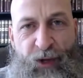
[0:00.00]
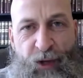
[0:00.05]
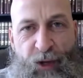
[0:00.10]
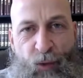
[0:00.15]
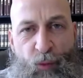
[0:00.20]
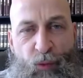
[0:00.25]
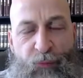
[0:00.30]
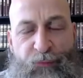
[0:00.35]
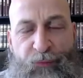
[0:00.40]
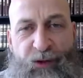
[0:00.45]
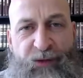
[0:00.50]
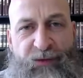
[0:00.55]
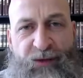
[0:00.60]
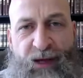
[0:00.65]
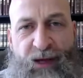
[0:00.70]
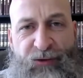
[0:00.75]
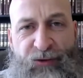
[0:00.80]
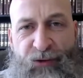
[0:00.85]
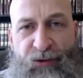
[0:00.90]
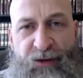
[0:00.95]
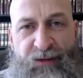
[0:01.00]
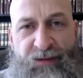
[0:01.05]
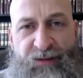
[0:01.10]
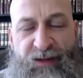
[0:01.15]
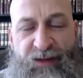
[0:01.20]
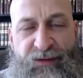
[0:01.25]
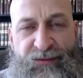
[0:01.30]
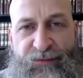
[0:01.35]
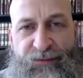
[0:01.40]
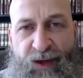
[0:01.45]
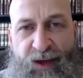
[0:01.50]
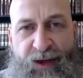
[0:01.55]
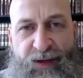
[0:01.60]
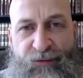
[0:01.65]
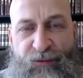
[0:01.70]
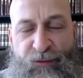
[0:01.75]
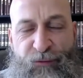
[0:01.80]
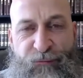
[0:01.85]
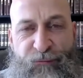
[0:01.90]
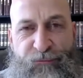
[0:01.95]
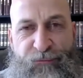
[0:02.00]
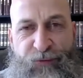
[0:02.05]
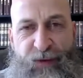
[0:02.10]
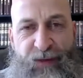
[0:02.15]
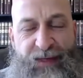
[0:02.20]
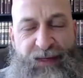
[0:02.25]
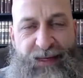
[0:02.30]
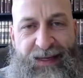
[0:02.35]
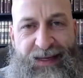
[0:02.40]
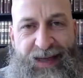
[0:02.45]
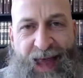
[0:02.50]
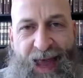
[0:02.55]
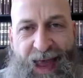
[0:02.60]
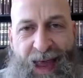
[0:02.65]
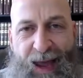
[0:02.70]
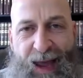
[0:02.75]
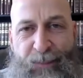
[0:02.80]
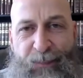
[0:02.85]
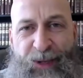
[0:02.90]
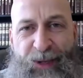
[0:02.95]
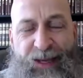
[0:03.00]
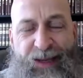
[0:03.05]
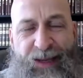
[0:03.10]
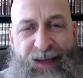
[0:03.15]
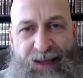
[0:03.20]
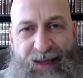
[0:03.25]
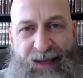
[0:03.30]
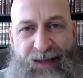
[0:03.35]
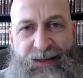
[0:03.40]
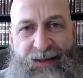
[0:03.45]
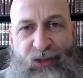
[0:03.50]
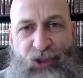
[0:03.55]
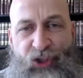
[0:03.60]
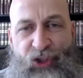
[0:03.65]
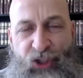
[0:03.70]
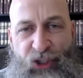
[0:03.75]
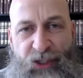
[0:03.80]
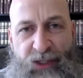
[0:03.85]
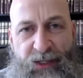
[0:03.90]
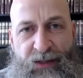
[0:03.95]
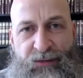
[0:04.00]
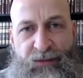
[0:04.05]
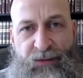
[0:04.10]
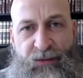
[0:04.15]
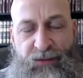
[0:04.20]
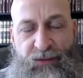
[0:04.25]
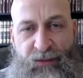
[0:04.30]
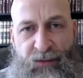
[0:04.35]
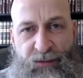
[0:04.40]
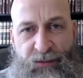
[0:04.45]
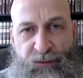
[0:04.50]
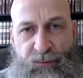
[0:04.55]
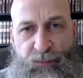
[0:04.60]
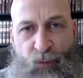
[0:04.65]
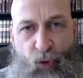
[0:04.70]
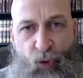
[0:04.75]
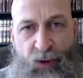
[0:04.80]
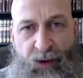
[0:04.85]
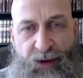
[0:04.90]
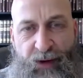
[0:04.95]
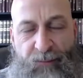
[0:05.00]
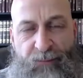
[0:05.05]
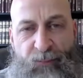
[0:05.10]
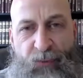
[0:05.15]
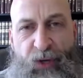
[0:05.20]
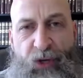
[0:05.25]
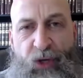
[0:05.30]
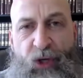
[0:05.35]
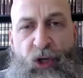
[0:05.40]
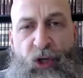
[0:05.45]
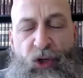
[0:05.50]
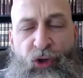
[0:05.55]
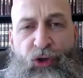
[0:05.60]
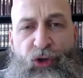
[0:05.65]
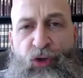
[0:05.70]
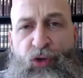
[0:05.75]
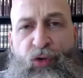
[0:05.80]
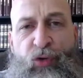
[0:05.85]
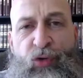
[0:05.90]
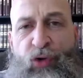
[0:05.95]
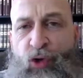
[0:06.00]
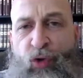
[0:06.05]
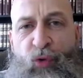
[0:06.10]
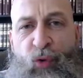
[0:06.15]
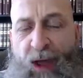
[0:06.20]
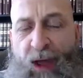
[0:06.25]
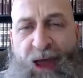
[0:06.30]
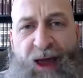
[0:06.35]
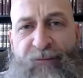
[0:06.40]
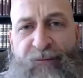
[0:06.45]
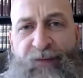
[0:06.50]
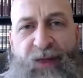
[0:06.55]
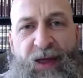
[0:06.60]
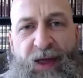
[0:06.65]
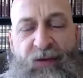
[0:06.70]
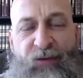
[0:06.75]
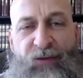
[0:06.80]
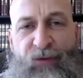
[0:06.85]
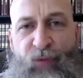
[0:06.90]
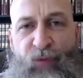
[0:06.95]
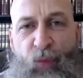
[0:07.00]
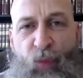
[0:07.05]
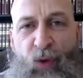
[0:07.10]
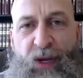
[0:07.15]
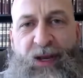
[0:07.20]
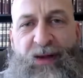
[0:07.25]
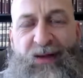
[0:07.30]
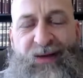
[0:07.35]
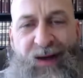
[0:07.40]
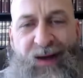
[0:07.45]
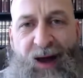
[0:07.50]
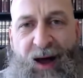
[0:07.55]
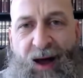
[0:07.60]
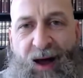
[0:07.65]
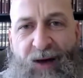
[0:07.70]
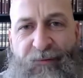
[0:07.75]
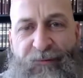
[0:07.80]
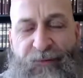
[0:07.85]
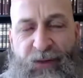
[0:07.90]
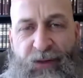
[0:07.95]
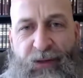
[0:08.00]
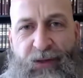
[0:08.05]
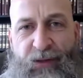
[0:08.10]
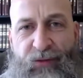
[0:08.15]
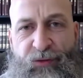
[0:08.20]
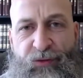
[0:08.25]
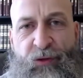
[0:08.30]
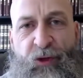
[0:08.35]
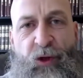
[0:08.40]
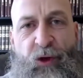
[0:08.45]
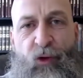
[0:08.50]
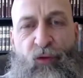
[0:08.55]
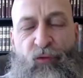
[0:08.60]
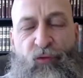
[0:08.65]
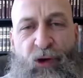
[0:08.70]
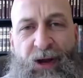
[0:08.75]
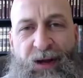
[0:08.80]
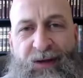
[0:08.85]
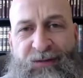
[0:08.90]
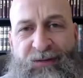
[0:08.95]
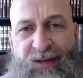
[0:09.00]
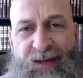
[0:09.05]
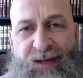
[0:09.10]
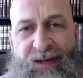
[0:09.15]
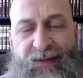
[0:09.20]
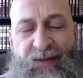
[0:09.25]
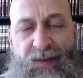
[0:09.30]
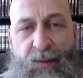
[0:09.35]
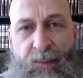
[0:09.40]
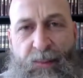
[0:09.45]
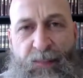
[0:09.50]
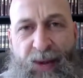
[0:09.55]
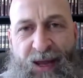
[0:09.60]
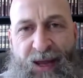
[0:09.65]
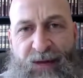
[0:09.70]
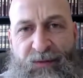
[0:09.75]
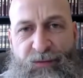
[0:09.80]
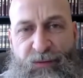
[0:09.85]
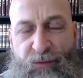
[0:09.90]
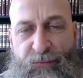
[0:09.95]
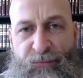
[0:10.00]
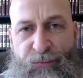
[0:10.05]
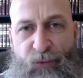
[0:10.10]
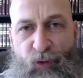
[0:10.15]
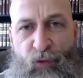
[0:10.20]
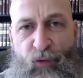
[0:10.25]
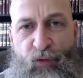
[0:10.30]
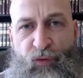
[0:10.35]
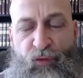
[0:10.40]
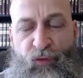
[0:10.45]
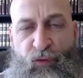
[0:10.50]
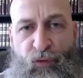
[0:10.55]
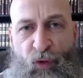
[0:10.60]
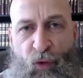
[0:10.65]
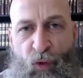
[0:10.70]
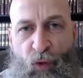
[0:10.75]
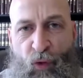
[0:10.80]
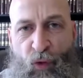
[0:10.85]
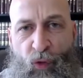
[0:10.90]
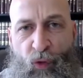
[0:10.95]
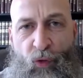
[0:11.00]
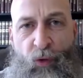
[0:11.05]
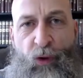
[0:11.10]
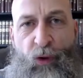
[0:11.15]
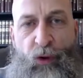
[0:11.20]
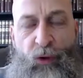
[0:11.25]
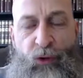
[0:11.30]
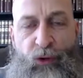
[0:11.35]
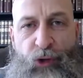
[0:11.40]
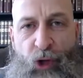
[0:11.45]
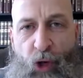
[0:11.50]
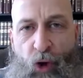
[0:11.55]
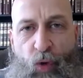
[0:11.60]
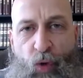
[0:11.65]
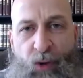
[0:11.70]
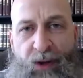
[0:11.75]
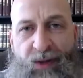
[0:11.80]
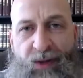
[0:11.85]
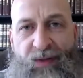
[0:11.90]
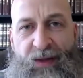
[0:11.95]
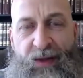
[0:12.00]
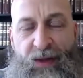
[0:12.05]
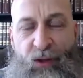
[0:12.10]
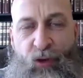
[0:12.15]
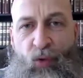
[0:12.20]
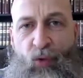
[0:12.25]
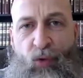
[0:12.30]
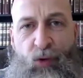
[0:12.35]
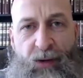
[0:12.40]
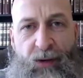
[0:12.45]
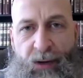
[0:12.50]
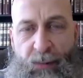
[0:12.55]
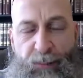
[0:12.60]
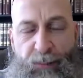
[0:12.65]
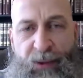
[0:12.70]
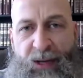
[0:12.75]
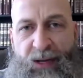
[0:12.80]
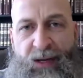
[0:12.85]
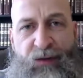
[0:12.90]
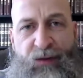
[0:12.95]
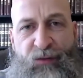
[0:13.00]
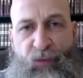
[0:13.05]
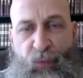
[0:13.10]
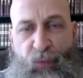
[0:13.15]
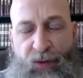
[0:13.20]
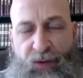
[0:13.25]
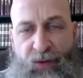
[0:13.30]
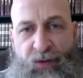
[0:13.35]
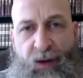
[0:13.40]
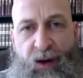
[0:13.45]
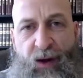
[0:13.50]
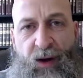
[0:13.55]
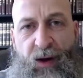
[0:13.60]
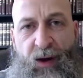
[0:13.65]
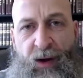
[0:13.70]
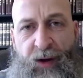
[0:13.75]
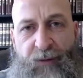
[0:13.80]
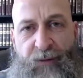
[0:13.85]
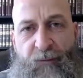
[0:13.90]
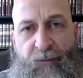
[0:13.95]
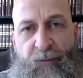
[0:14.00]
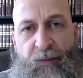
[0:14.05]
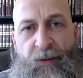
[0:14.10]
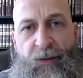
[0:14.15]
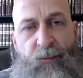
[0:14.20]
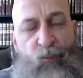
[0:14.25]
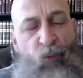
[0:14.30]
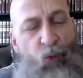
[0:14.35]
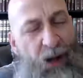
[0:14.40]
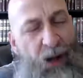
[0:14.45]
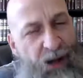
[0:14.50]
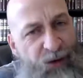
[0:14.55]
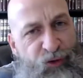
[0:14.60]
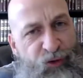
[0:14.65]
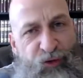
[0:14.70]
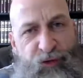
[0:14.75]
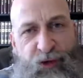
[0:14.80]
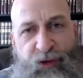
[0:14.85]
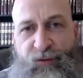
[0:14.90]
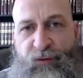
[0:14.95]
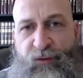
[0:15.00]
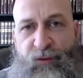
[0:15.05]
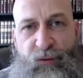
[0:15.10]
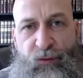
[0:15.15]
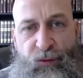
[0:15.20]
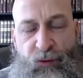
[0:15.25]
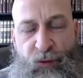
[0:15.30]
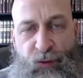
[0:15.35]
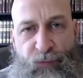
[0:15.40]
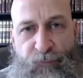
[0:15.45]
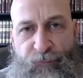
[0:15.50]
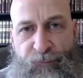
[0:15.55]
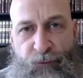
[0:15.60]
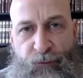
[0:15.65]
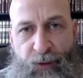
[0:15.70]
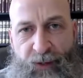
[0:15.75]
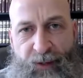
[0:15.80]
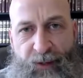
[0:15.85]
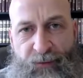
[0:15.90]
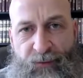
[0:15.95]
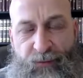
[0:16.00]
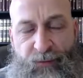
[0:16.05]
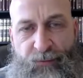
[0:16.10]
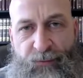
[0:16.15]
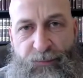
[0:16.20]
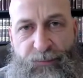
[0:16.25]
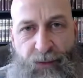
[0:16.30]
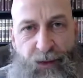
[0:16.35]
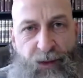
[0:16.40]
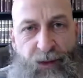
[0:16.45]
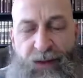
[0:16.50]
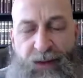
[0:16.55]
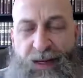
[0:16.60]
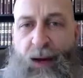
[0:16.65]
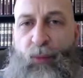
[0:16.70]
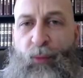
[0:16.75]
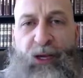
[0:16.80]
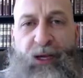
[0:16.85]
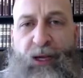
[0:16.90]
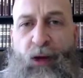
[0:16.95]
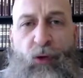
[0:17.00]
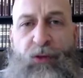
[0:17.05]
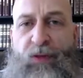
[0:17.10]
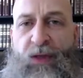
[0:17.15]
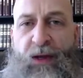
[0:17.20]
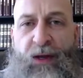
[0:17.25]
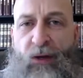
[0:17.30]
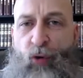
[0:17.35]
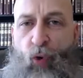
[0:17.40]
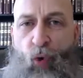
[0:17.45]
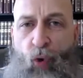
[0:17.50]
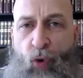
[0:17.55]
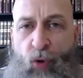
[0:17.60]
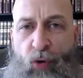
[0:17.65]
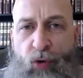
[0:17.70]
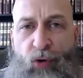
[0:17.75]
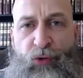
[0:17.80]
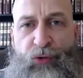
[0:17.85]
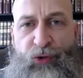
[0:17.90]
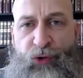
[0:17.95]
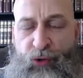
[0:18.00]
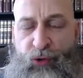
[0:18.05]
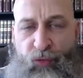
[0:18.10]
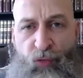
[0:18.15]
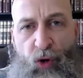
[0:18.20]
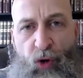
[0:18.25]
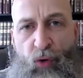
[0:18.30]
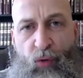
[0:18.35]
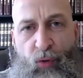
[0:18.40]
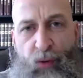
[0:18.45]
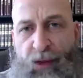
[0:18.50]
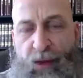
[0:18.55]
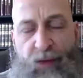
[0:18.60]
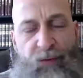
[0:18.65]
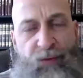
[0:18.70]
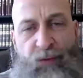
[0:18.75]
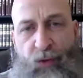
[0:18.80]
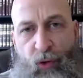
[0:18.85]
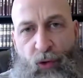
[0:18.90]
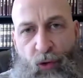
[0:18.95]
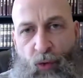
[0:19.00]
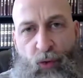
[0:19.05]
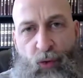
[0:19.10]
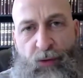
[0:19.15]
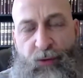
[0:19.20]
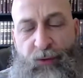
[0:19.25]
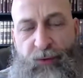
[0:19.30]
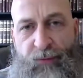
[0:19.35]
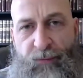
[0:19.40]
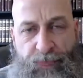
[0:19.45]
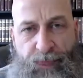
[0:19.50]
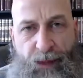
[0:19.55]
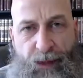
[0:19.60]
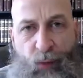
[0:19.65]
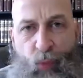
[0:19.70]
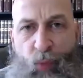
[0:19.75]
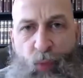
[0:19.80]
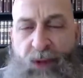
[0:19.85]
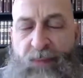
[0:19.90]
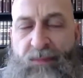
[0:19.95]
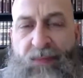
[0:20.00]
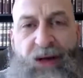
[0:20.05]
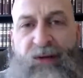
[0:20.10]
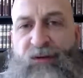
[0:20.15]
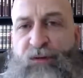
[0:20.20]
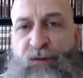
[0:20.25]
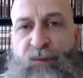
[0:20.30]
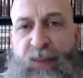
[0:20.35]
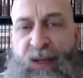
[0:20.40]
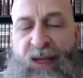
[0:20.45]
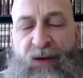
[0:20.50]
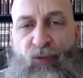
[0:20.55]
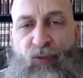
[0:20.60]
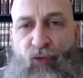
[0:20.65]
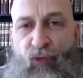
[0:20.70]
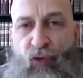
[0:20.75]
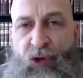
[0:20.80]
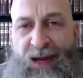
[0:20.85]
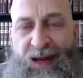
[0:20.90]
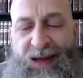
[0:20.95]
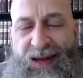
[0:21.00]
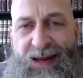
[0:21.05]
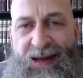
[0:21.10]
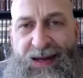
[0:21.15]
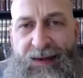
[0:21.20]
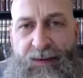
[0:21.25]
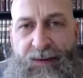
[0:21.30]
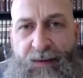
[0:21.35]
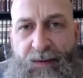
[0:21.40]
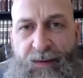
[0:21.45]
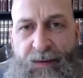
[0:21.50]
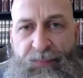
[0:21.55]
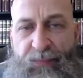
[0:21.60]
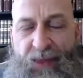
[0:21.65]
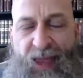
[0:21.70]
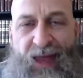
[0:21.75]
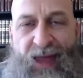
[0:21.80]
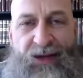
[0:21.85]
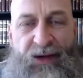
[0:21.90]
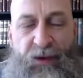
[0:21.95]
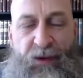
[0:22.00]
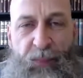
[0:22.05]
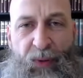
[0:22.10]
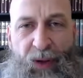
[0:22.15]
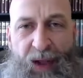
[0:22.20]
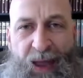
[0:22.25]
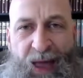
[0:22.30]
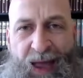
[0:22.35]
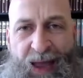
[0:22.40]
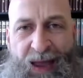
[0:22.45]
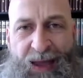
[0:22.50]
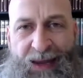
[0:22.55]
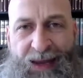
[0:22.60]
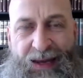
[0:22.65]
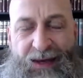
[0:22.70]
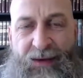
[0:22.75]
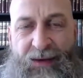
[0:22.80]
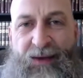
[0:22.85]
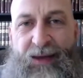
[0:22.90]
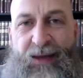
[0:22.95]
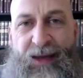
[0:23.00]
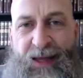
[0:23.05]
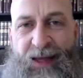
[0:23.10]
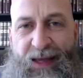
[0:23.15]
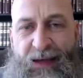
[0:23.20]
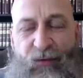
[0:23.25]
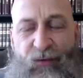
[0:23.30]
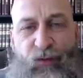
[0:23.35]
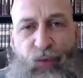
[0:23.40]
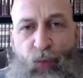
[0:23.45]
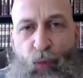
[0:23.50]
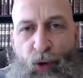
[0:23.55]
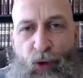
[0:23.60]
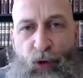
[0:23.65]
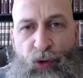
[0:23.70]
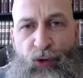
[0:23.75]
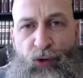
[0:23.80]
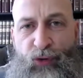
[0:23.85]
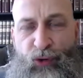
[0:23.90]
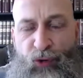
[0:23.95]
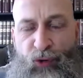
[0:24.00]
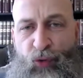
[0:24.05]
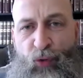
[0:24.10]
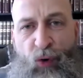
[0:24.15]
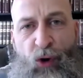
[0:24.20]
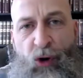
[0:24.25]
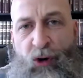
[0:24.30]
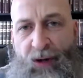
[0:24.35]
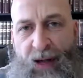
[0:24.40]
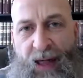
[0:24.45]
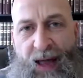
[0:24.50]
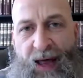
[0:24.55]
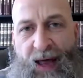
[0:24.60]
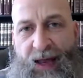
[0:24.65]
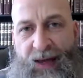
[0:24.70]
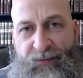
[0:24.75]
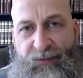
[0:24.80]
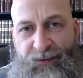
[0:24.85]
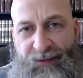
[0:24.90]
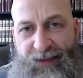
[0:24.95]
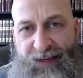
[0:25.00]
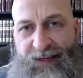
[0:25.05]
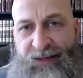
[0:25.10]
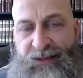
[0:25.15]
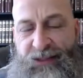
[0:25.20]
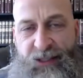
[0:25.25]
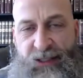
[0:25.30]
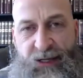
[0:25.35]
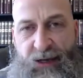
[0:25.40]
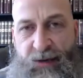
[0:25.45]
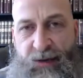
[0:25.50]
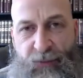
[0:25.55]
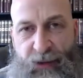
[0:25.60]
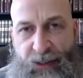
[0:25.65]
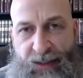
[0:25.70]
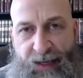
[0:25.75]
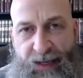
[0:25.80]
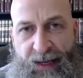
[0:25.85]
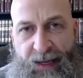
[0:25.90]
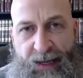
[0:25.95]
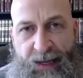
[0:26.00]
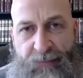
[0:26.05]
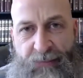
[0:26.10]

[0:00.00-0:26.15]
Well, friends, I trust this finds you feeling happy in Jesus this morning. Do you have that sweet confidence resting in the base of your soul, knowing that you are at peace with God? Well, I trust you do, friends. Now, we know that in order to grow in the Lord, we must be reading and applying His Word to our lives each and every day.